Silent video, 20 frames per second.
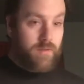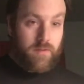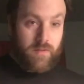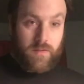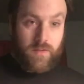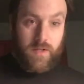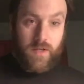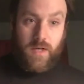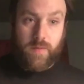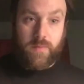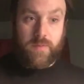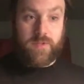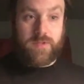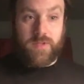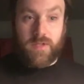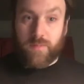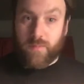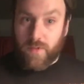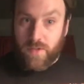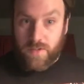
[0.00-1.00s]
the commons that
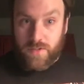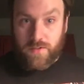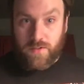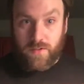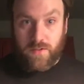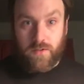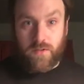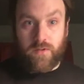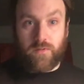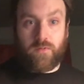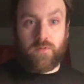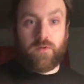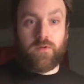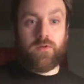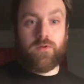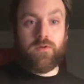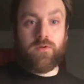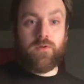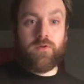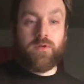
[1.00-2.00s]
I bought at Target
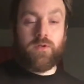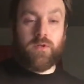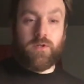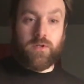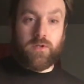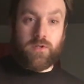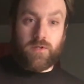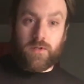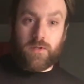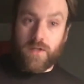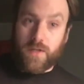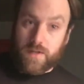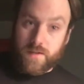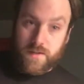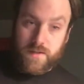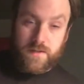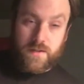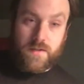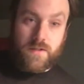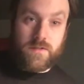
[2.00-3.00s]
were
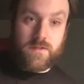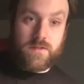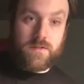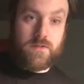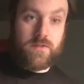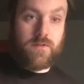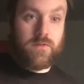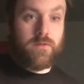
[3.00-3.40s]
$8.99 still